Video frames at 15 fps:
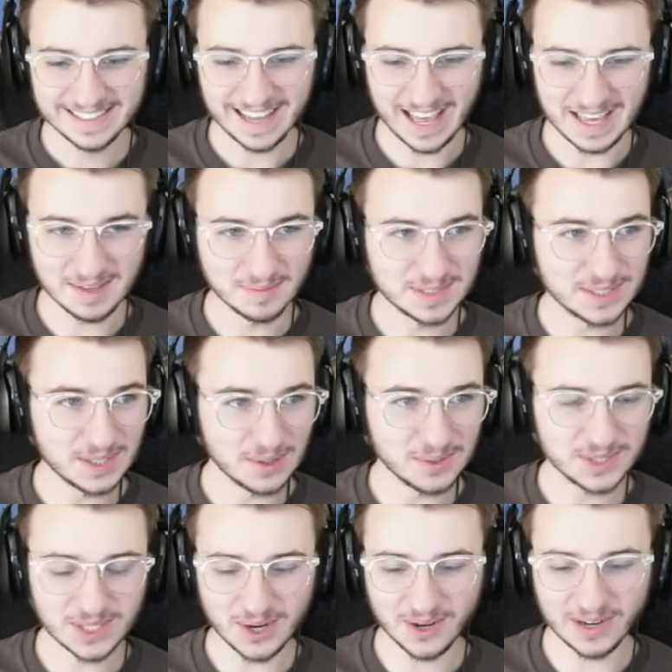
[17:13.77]
I am so
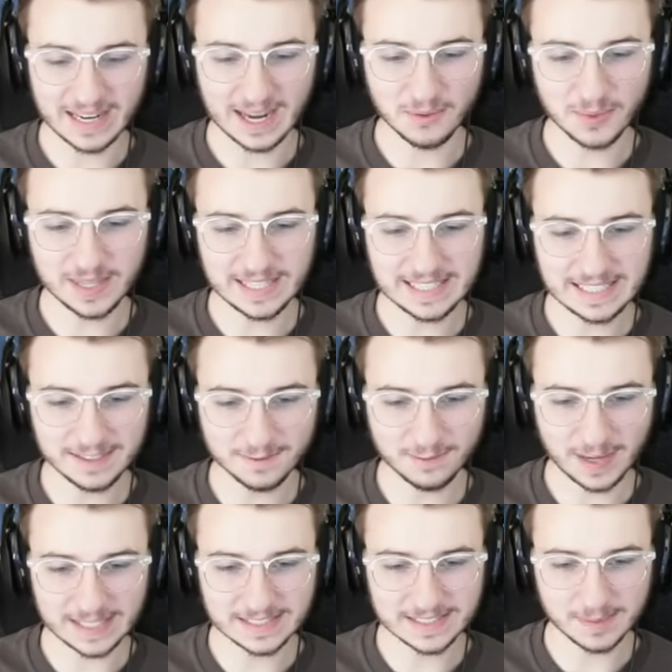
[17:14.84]
sorry. I really need to
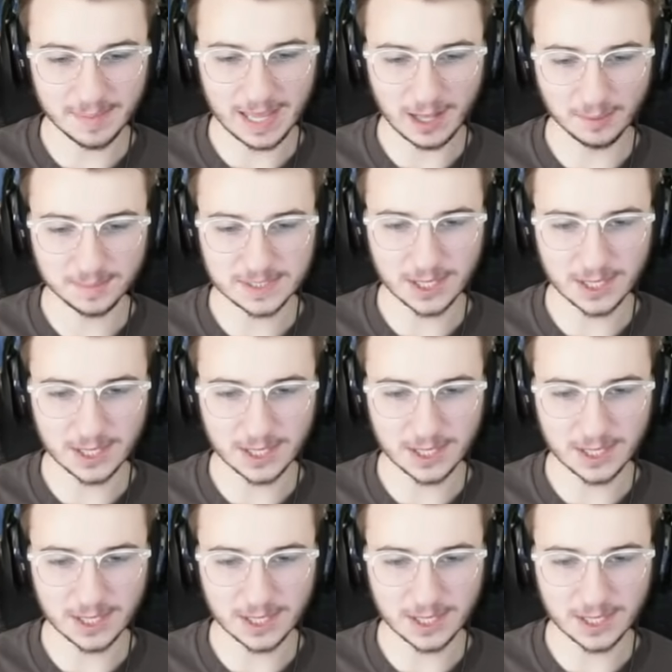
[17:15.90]
find some help,